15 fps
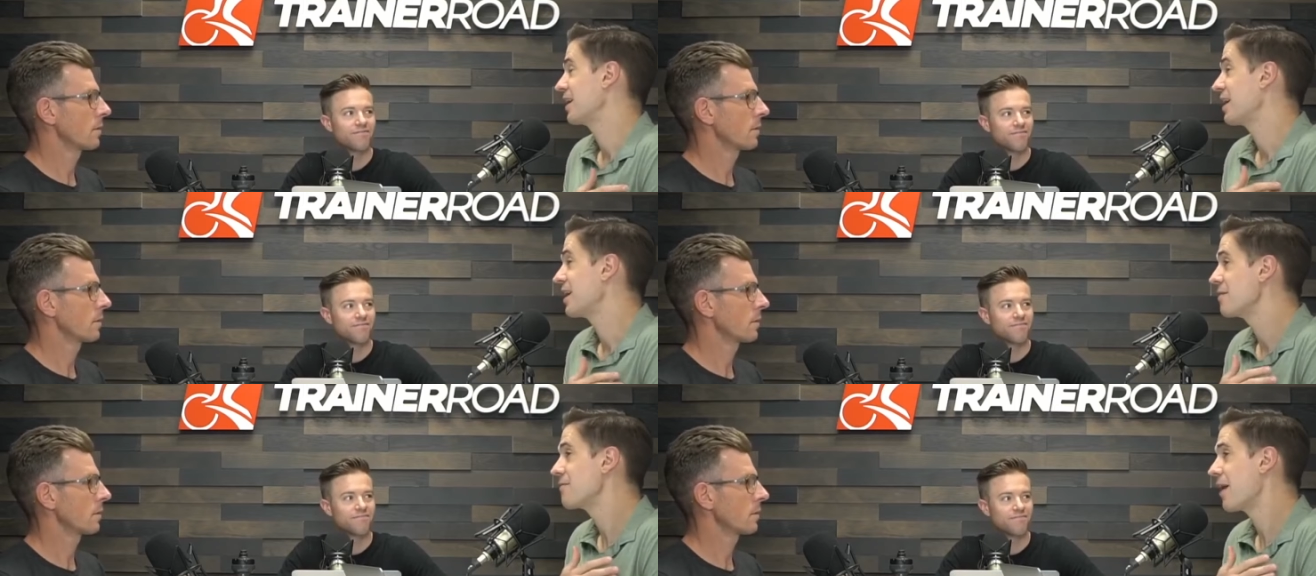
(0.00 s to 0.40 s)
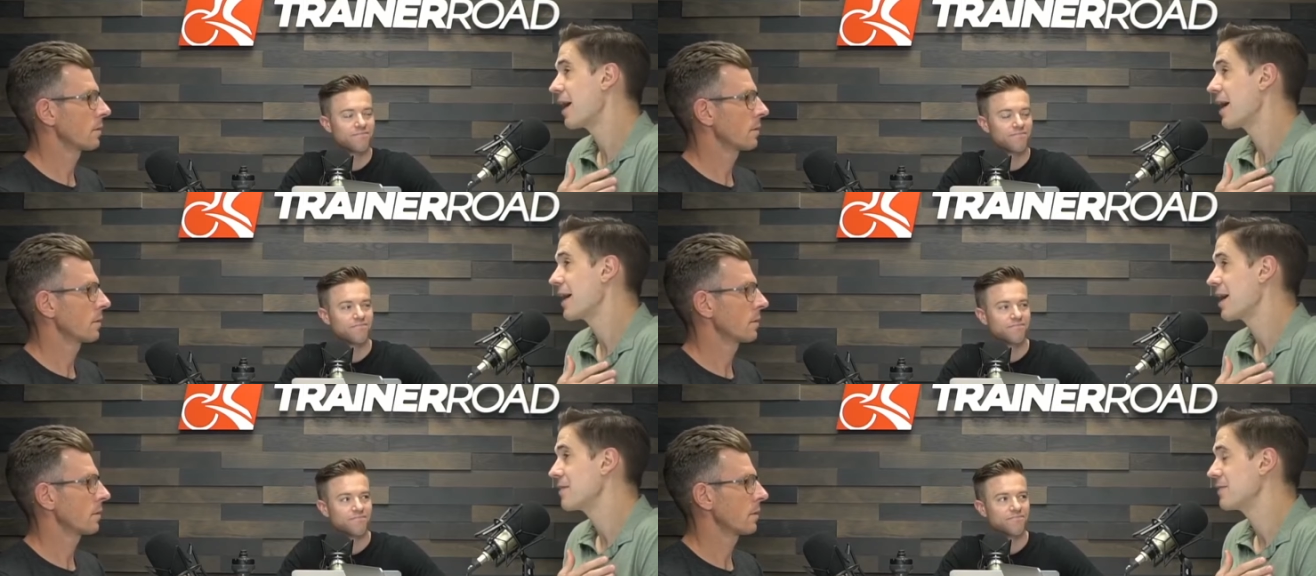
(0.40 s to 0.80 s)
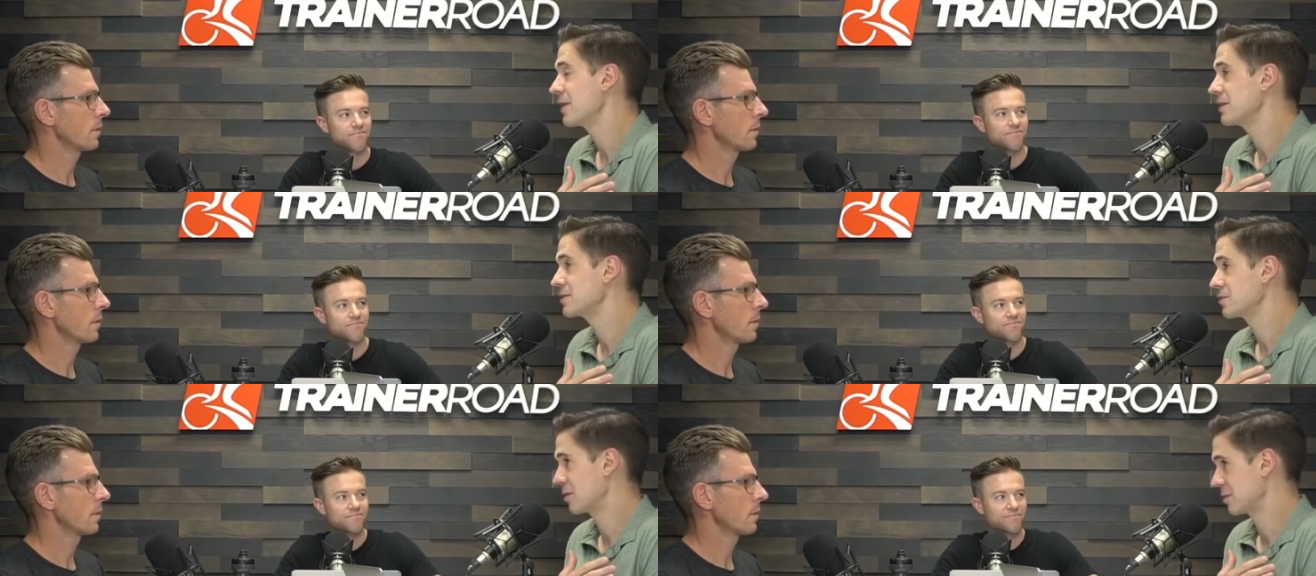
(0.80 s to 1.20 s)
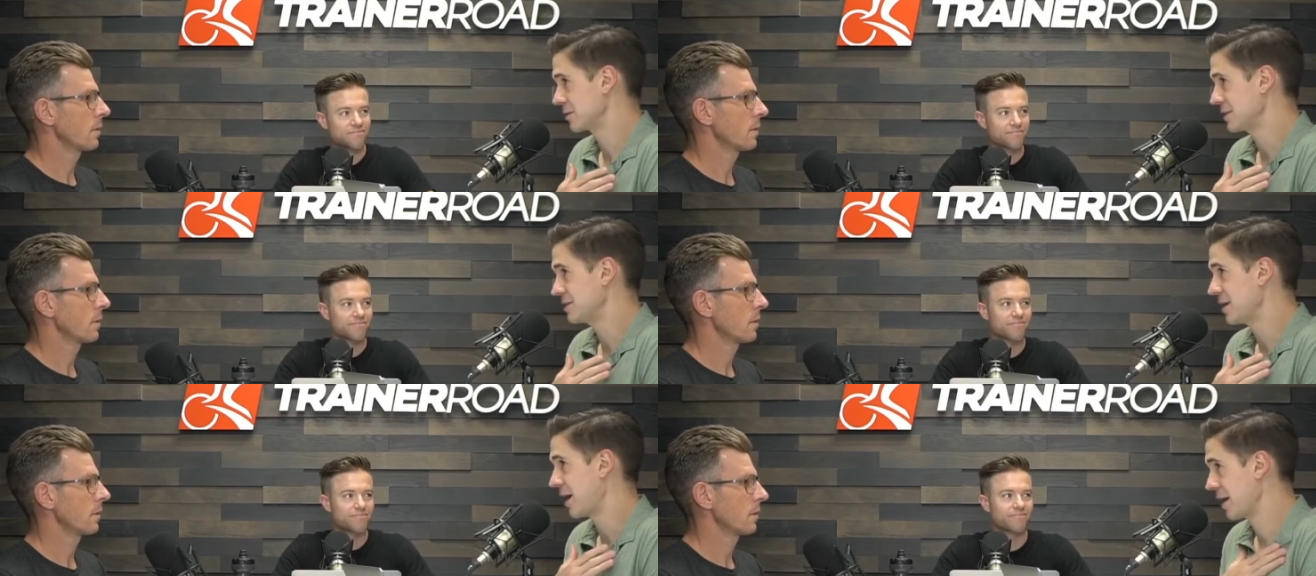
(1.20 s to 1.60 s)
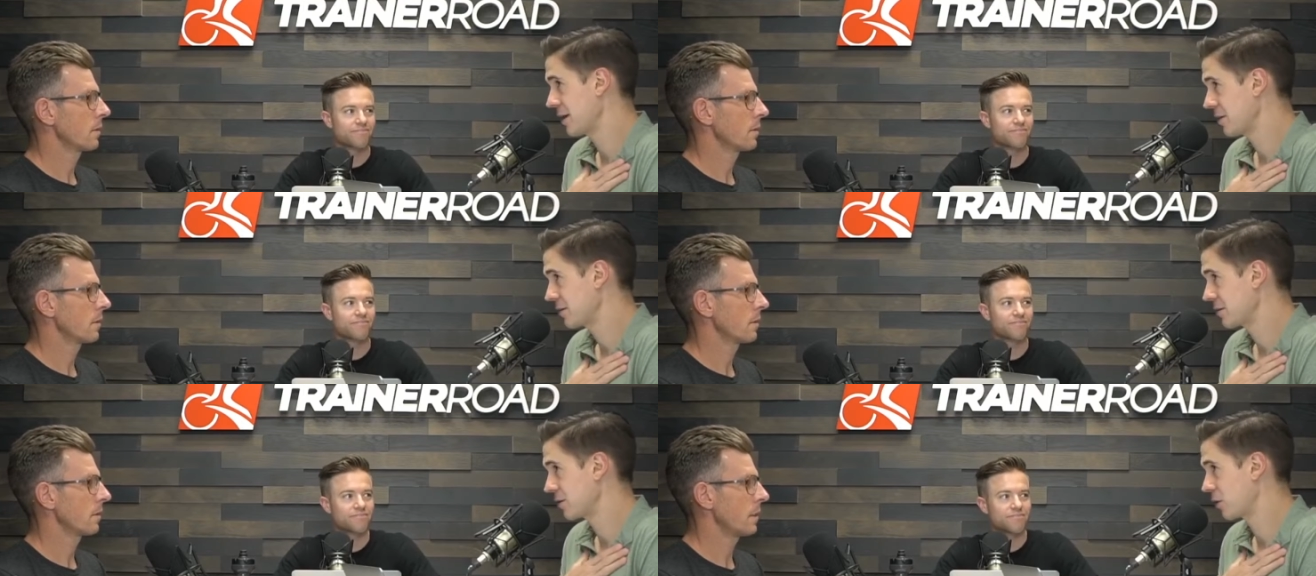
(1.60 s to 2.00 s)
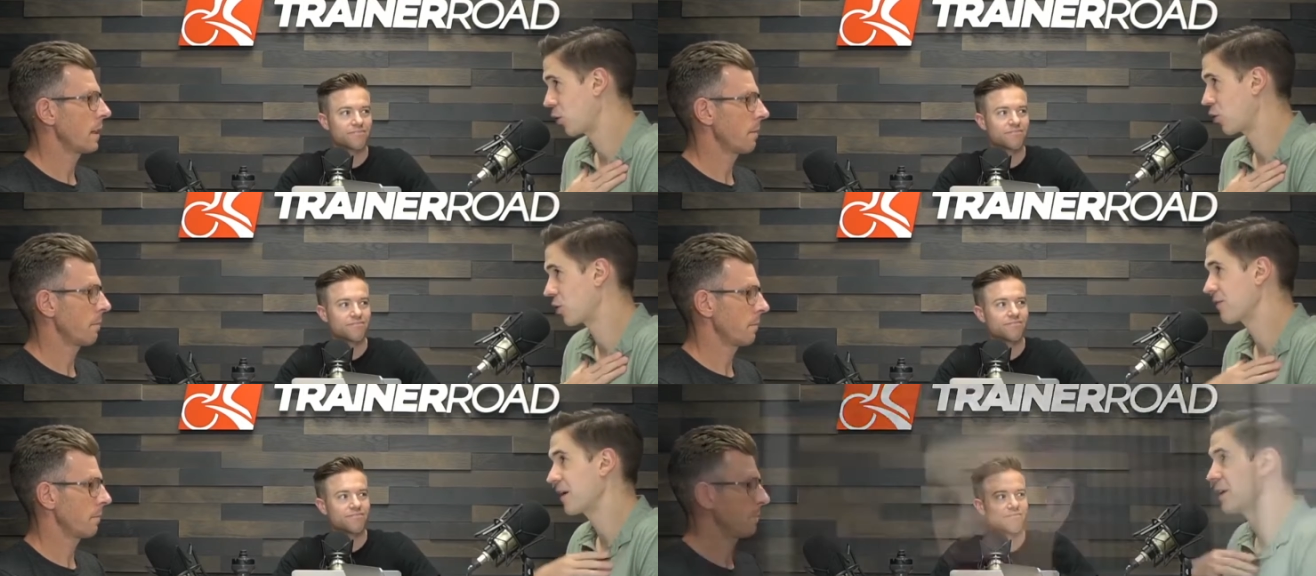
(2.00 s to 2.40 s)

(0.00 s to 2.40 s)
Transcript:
Speaker 1: If I have a salty diet, yeah. or if